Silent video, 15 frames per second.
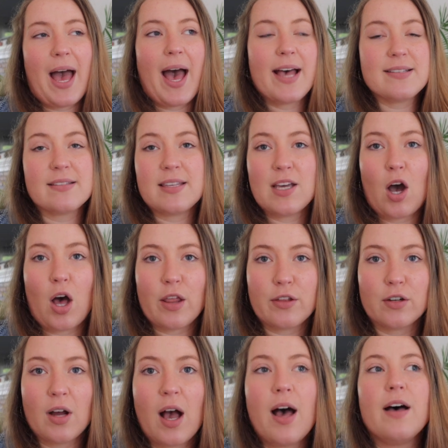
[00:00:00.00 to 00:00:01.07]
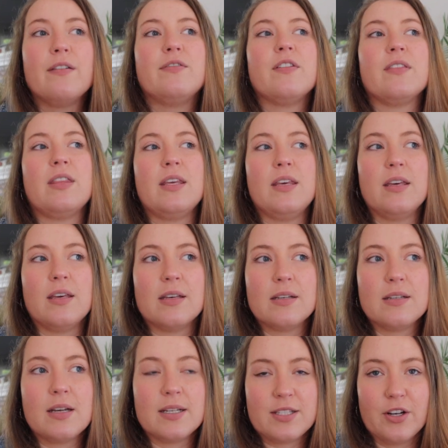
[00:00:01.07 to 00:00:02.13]
as the author of the
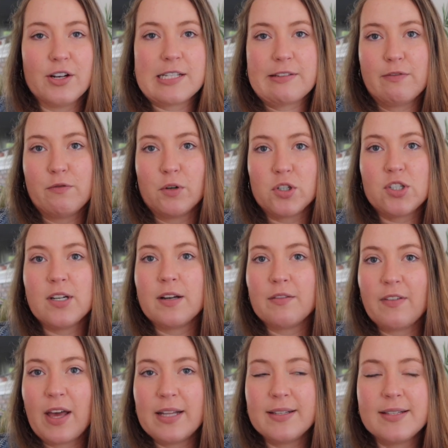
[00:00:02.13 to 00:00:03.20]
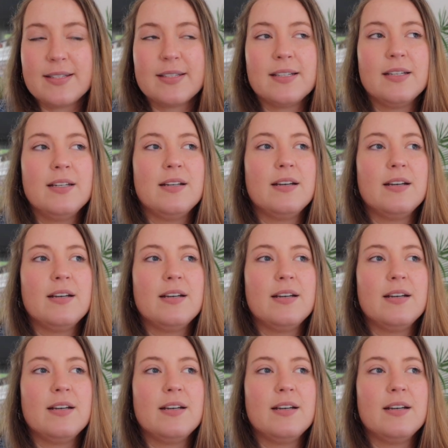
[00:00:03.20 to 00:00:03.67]
A Series of Unfortunate Events.